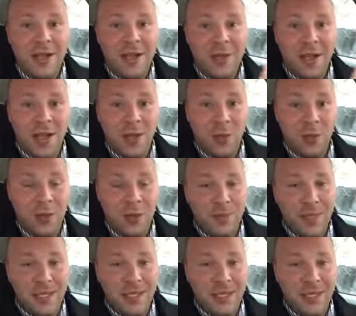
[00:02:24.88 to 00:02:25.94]
that was
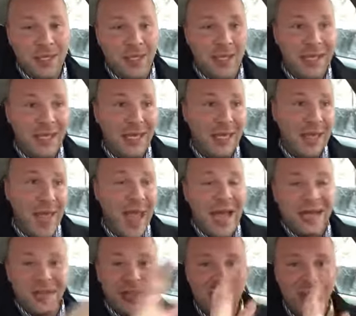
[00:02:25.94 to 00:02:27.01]
basically
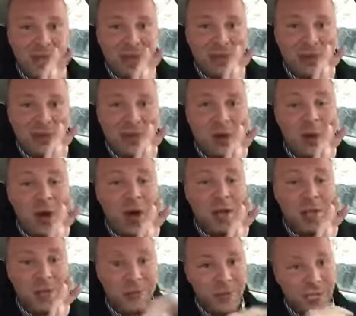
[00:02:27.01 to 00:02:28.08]
exiled to
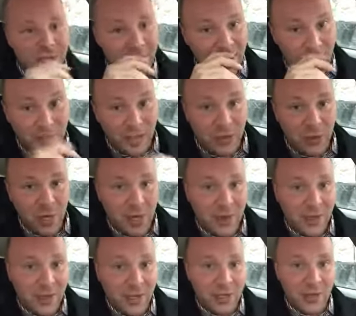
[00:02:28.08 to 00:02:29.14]
wander because they betrayed
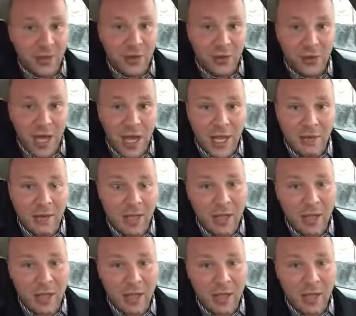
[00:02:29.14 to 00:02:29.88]
the rest of the tribes.